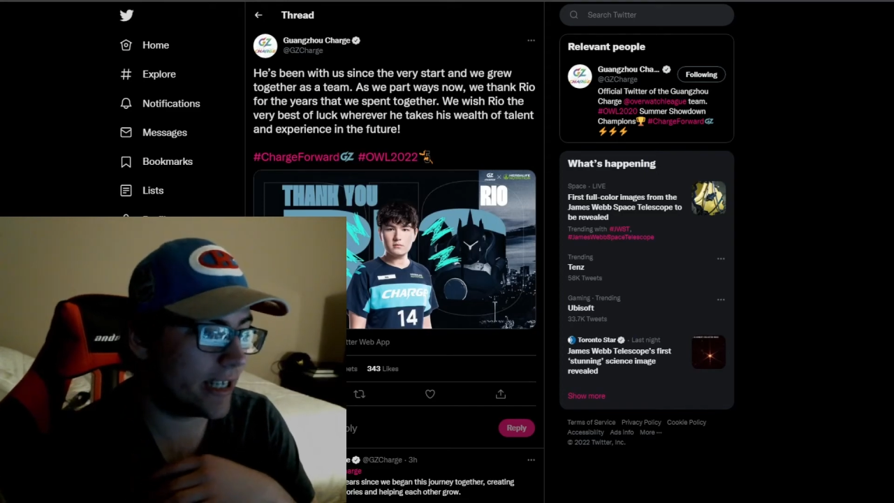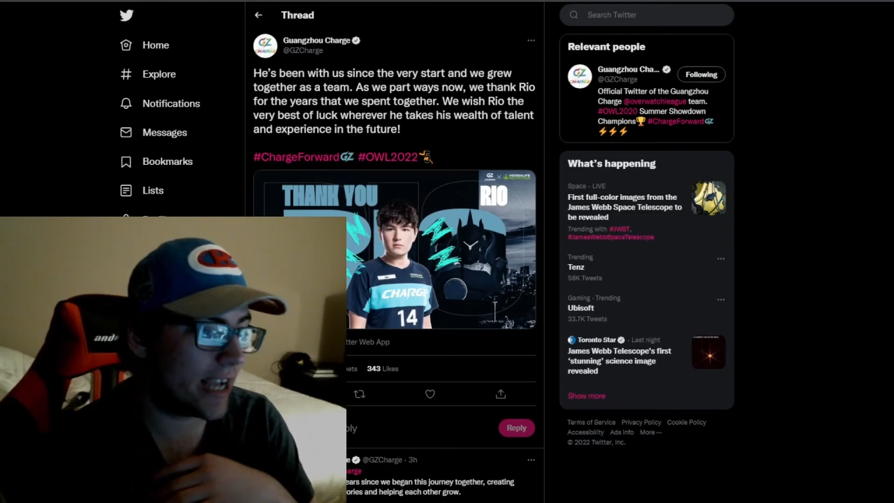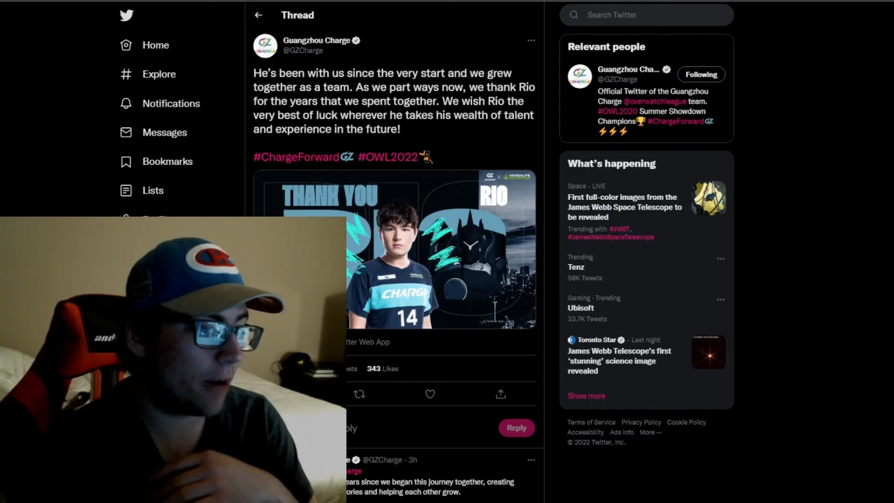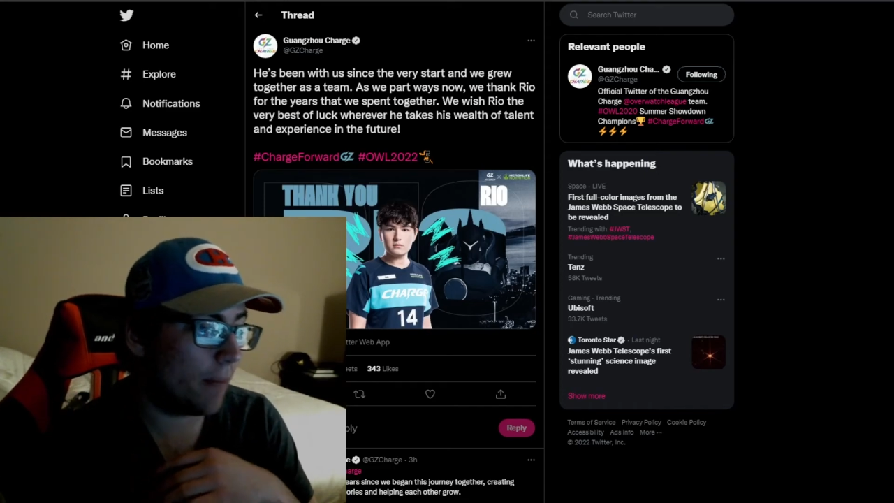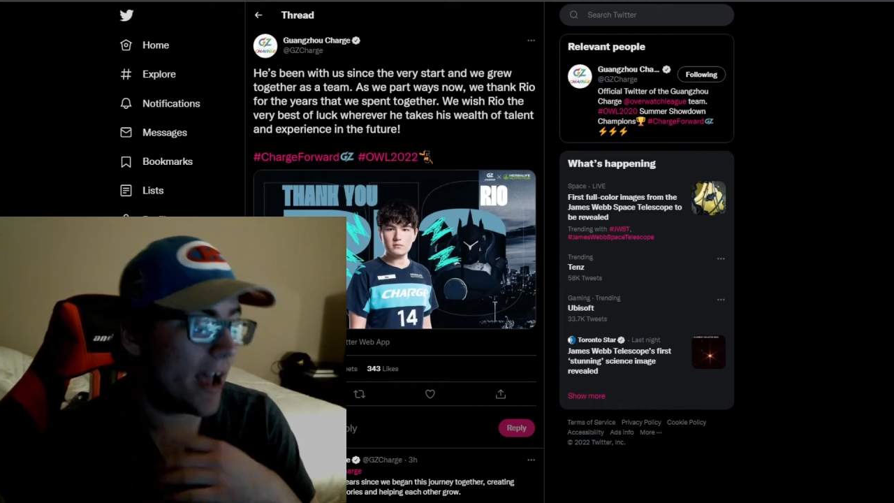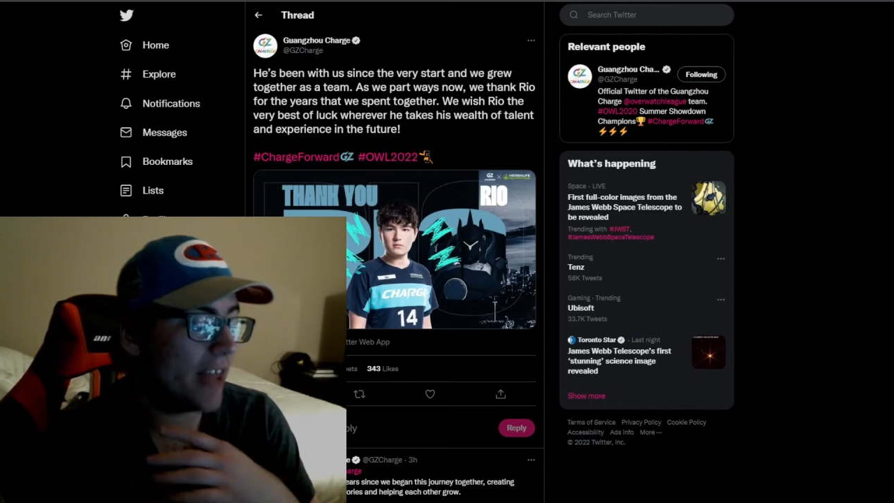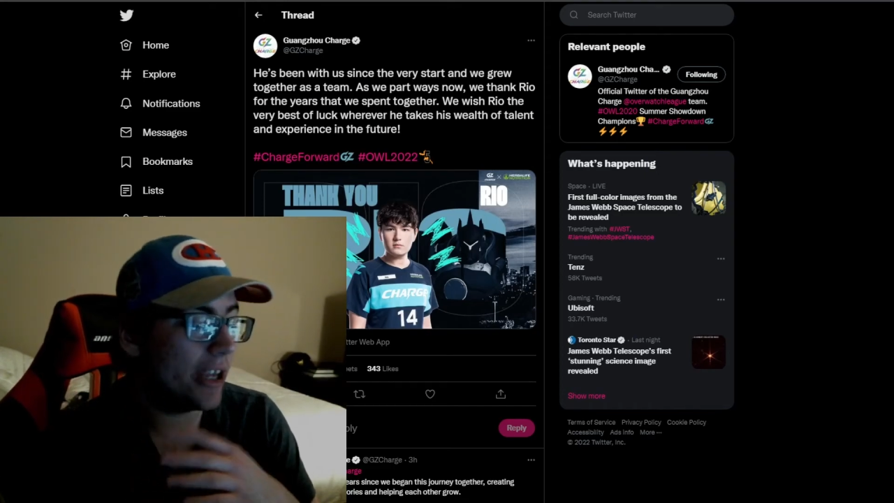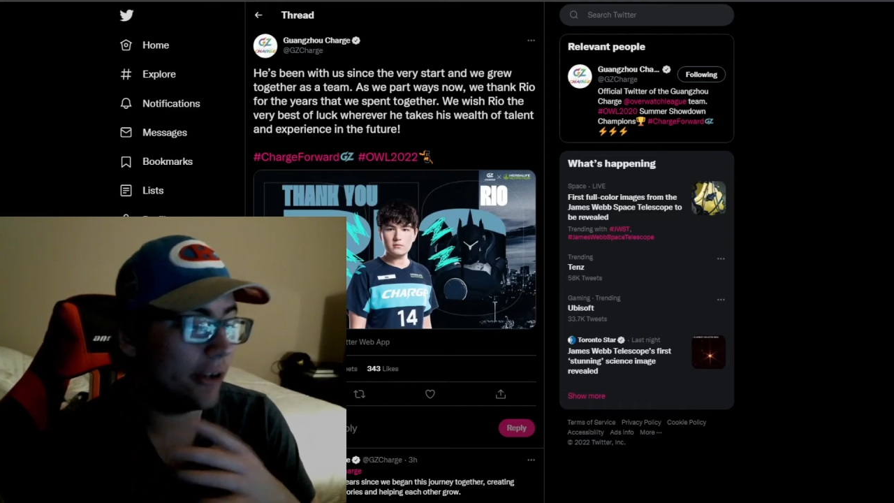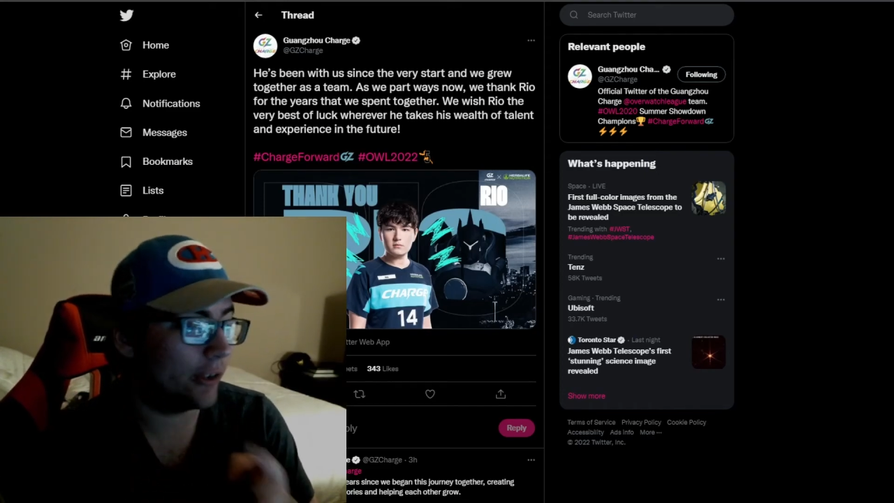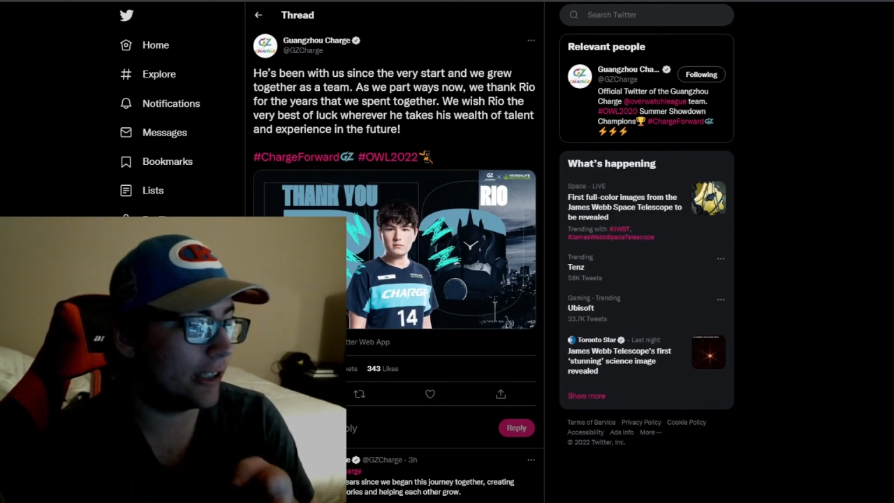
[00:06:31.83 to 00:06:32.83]
how bad
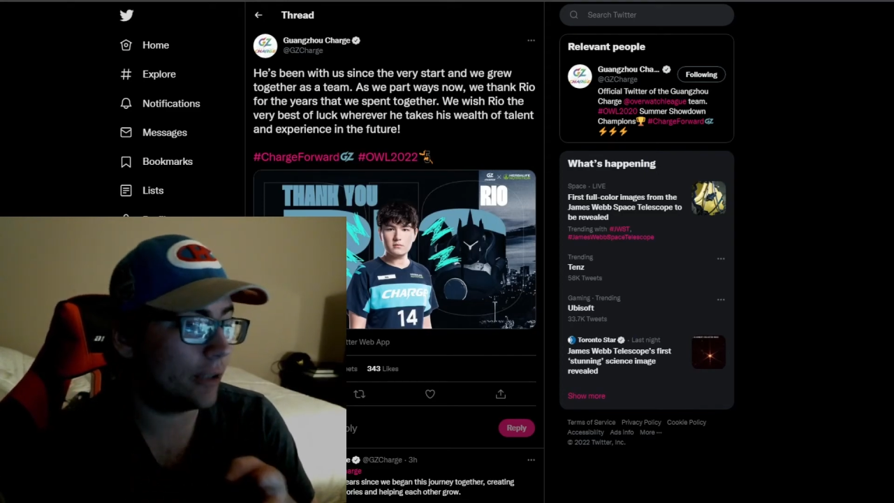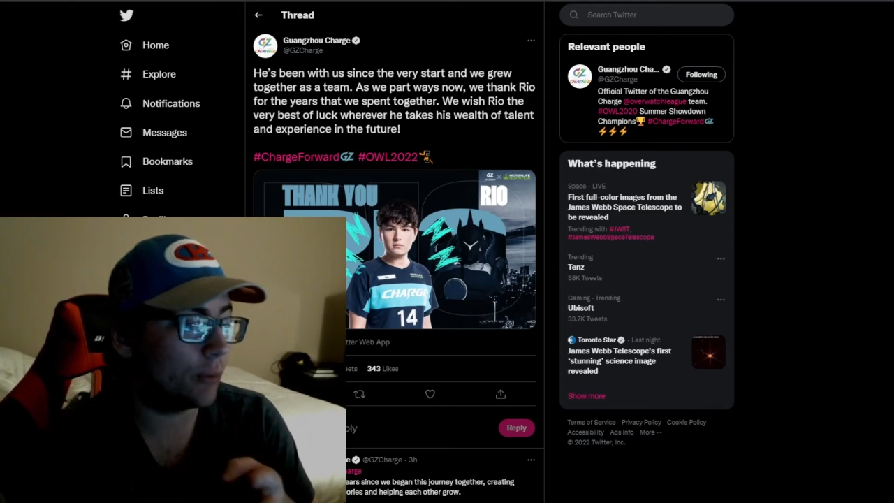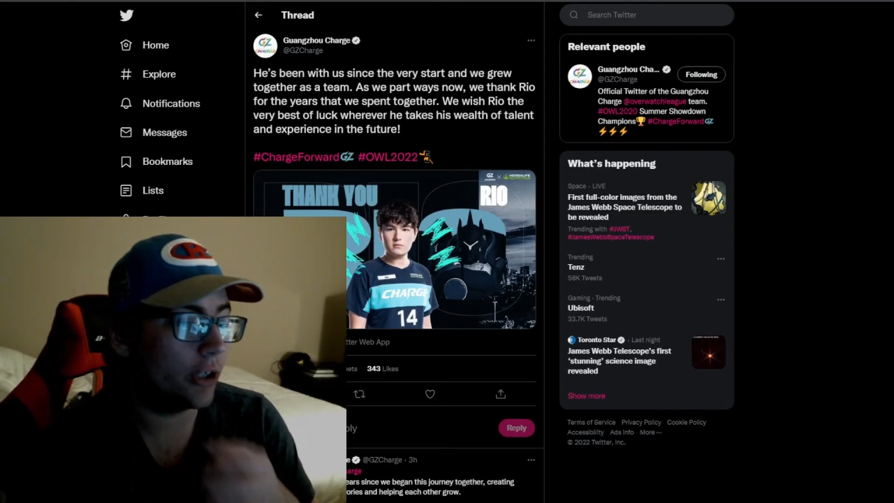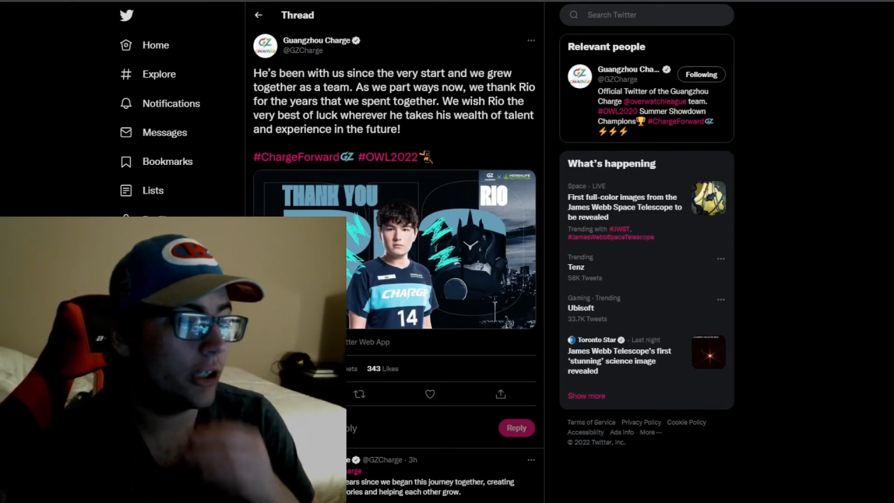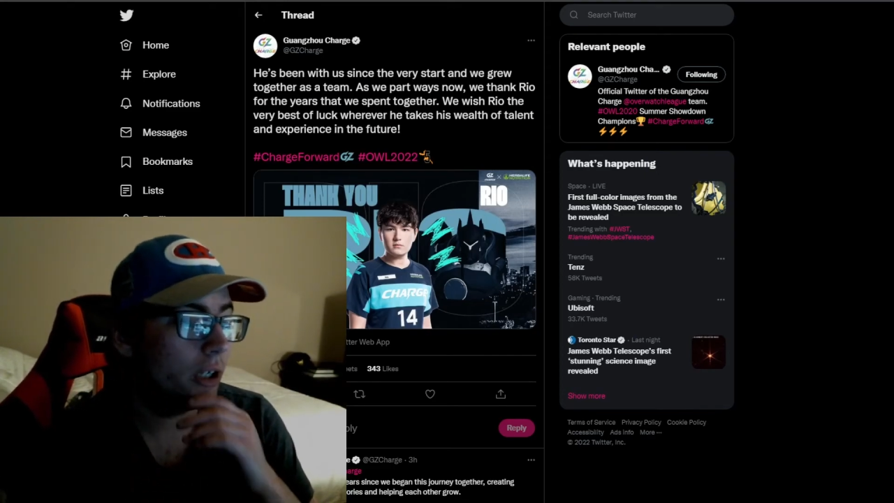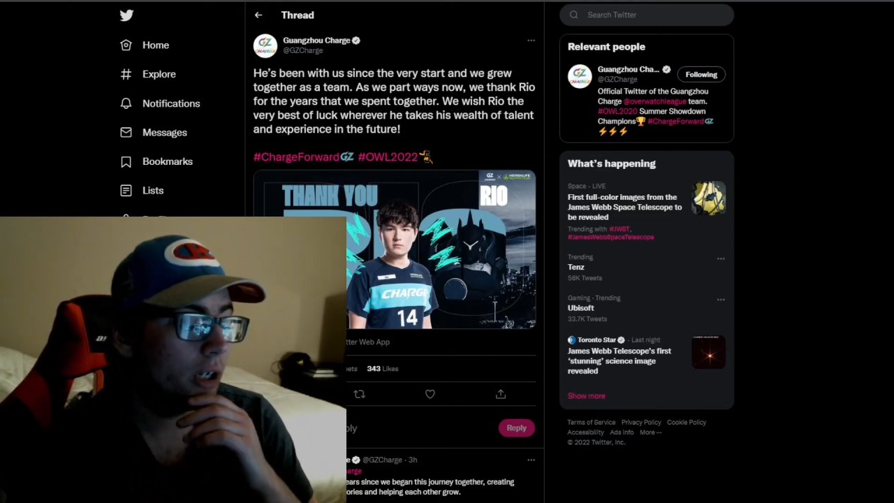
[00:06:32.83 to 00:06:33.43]
they really were